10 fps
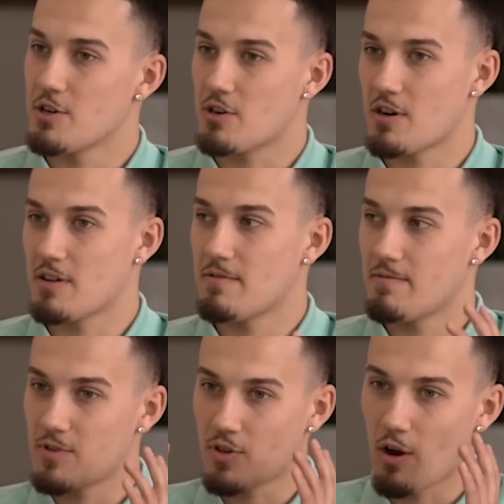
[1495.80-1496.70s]
you kind of
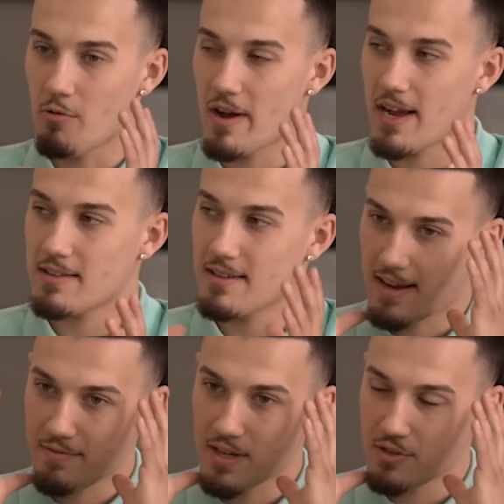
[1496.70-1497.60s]
direct and
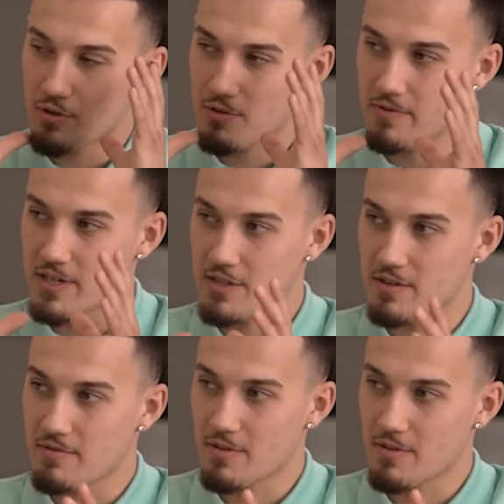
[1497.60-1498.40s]
have that tunnel vision